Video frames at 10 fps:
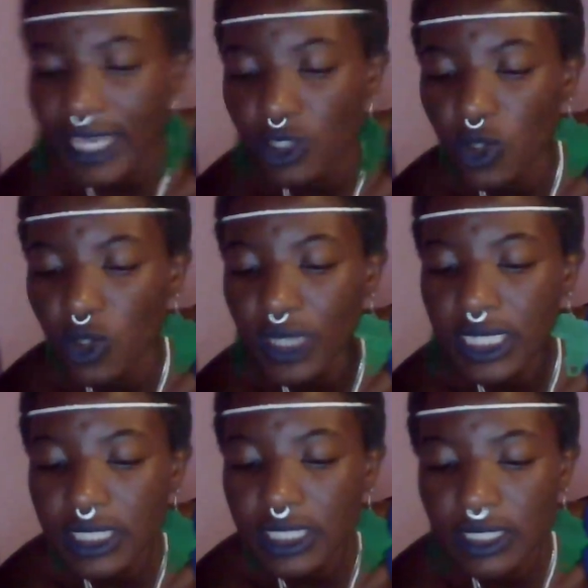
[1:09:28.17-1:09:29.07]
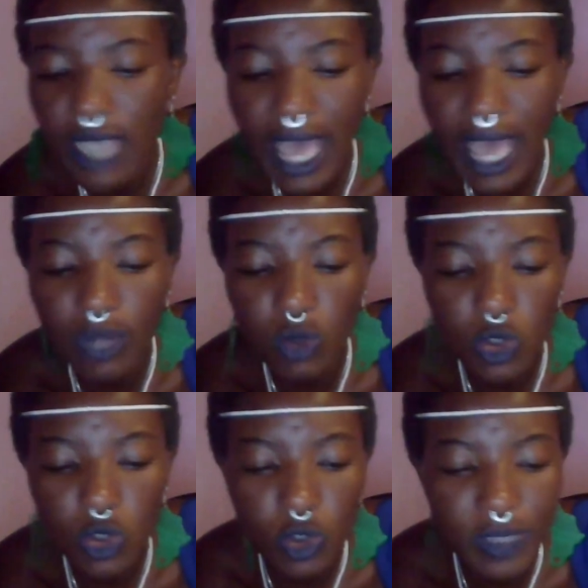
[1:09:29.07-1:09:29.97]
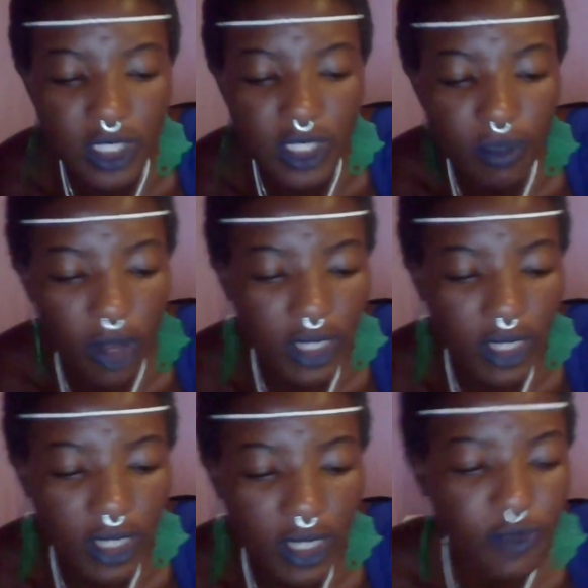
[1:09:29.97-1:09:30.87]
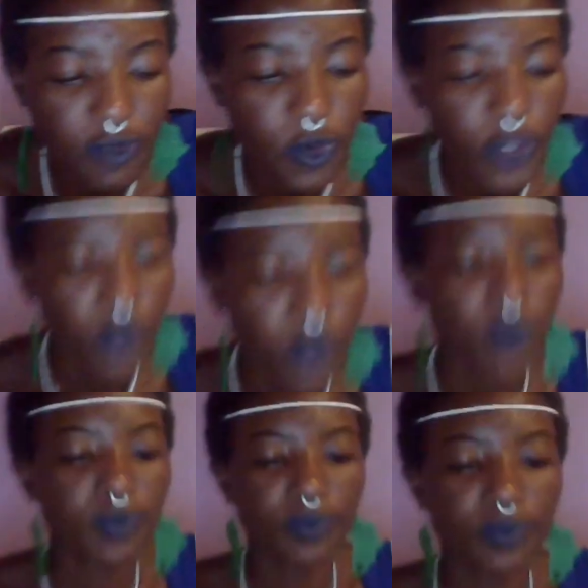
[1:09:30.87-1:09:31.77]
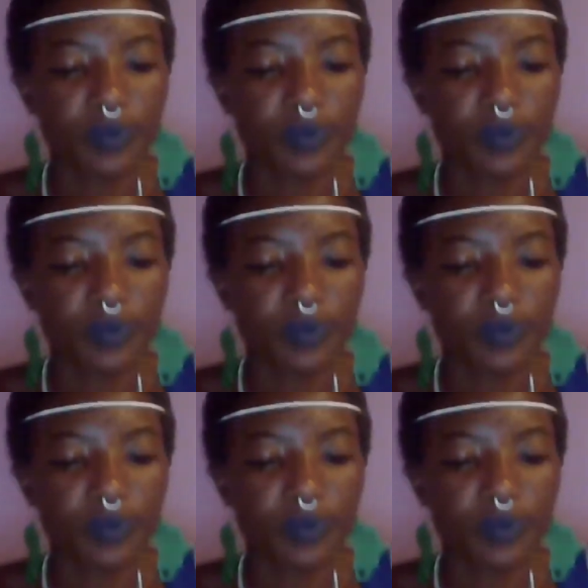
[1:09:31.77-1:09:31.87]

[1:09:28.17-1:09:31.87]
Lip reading: Okay, so these animals could be symbolisms for you.